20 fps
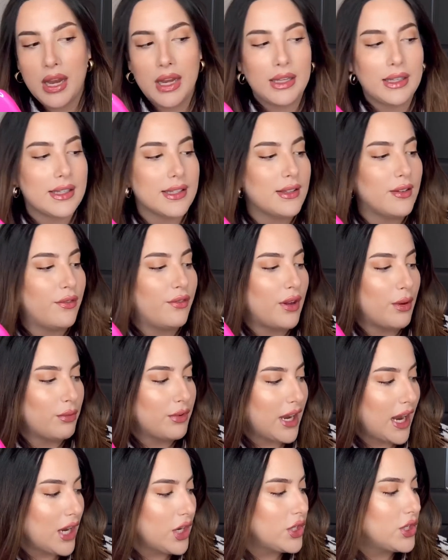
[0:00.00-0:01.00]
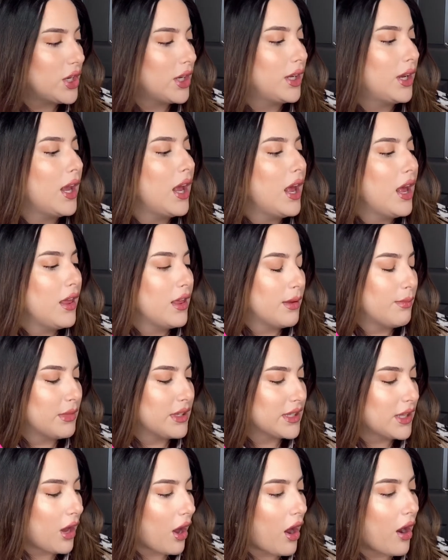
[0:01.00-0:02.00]
is the foundation, the
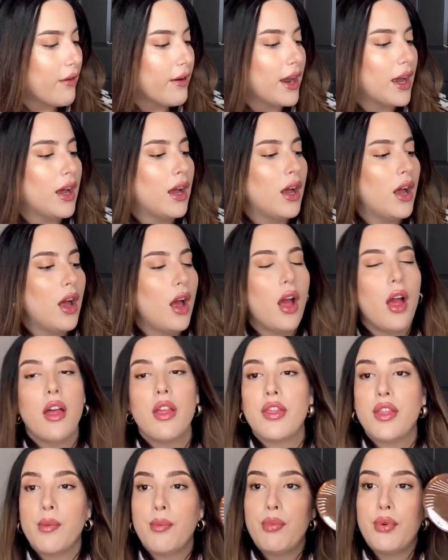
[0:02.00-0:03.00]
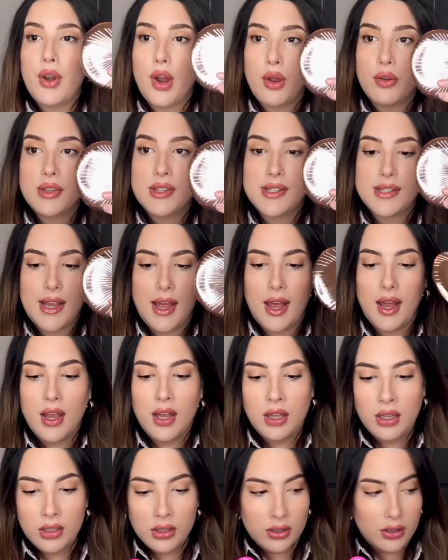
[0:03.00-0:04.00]
mascara, the bronzer.
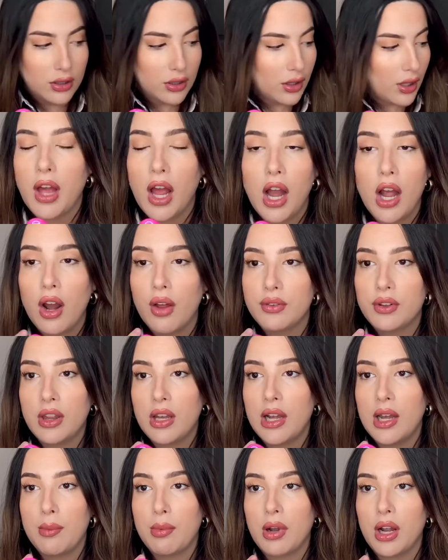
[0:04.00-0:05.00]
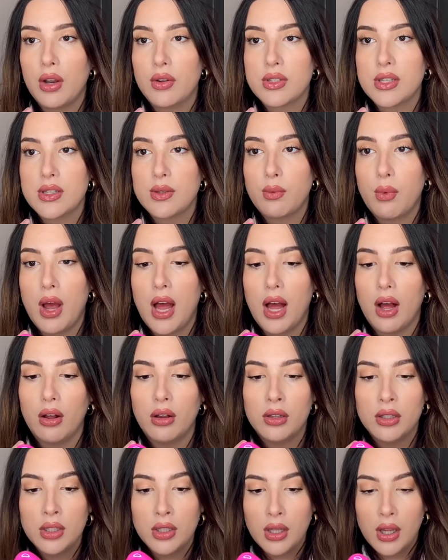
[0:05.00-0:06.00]
I love the lip gloss as well.
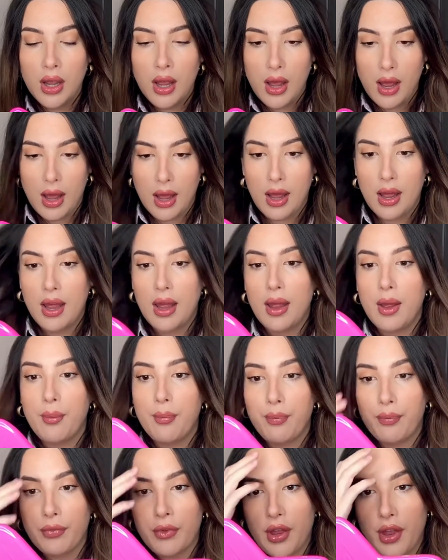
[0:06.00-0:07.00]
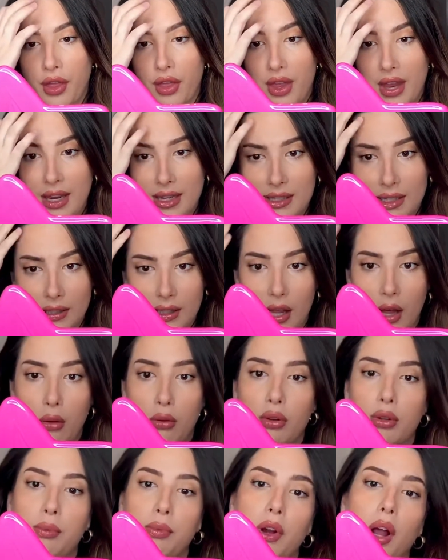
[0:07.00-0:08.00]
The things that I would
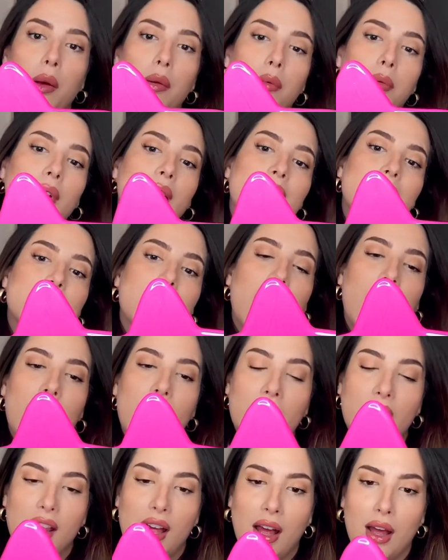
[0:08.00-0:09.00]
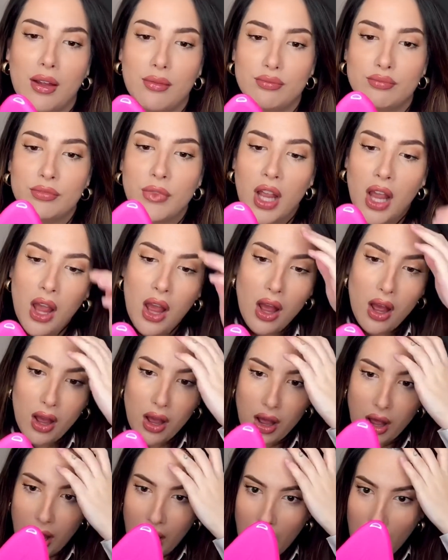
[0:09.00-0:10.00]
probably say that
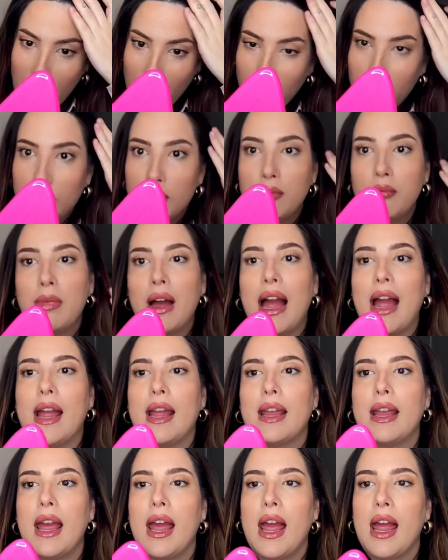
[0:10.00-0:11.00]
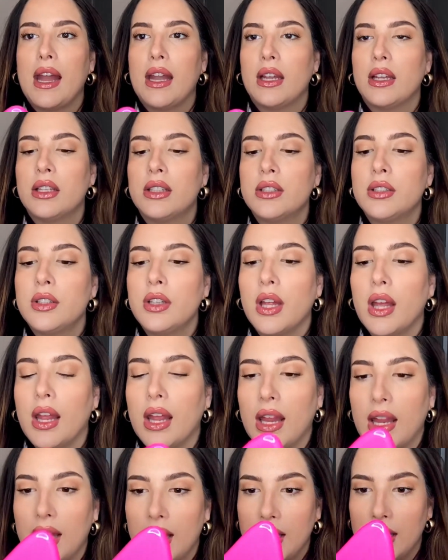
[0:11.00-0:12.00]
I wouldn't buy again
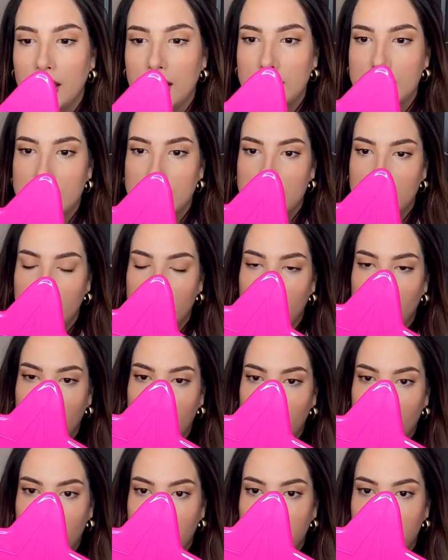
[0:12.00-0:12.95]
is the